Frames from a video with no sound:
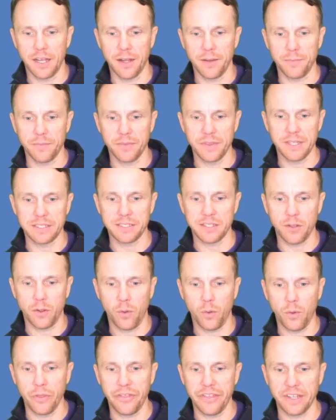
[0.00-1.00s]
this
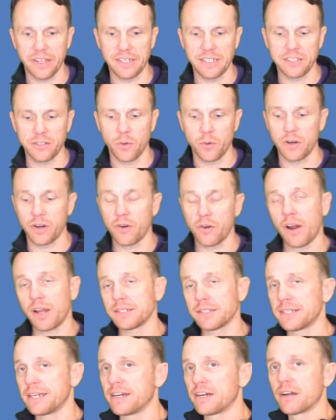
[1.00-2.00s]
whole thickness going
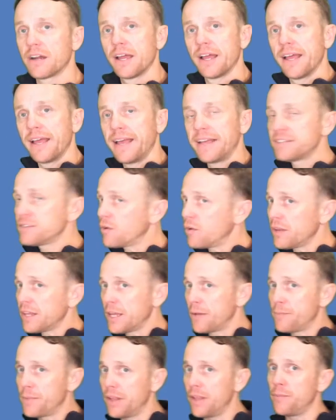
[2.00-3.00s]
across here is only
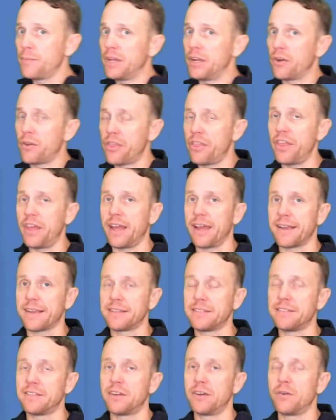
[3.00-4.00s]
1 millimeter thick.
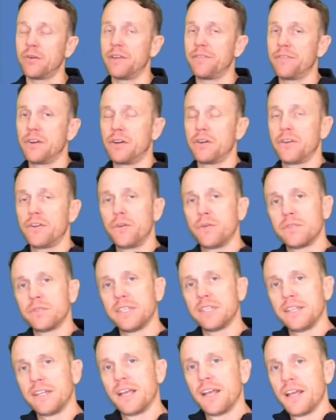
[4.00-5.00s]
So if you're
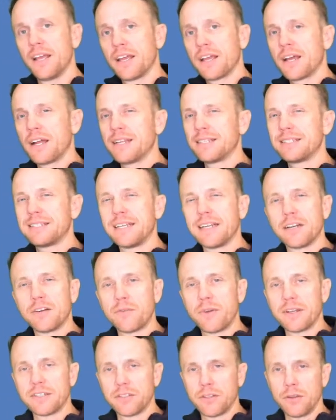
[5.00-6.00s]
using kind of standard
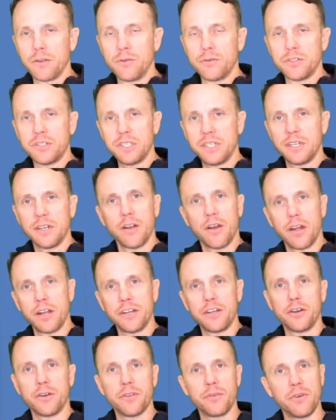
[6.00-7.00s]
resolution on
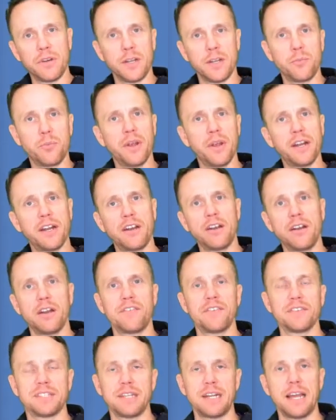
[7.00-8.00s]
your 3D printer,
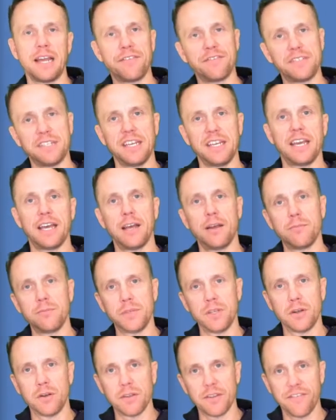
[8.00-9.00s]
if it's an FDM,
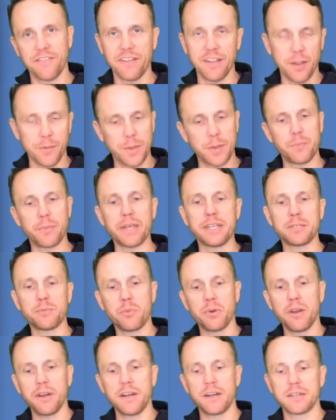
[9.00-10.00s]
you know, the filament-based
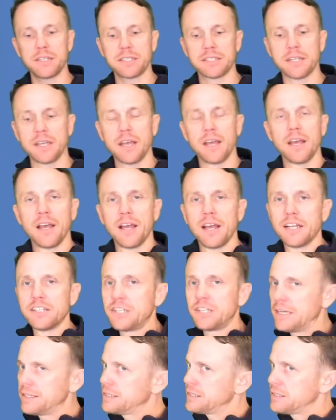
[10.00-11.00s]
printers,
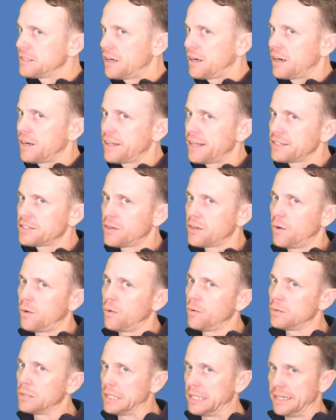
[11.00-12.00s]
chances are that's
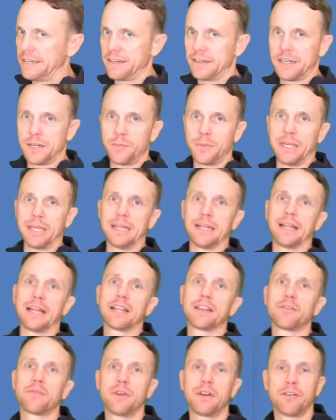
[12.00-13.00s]
only going to be like
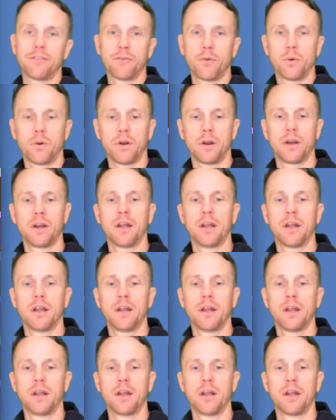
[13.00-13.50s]
3 or 4